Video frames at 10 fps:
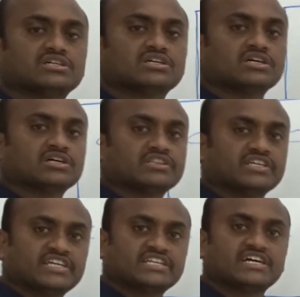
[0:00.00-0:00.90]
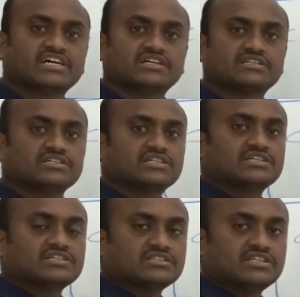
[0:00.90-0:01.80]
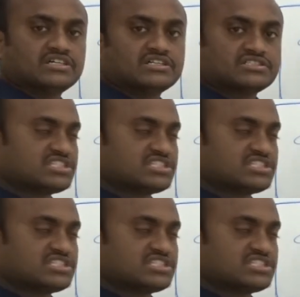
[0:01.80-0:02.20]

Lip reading: the data the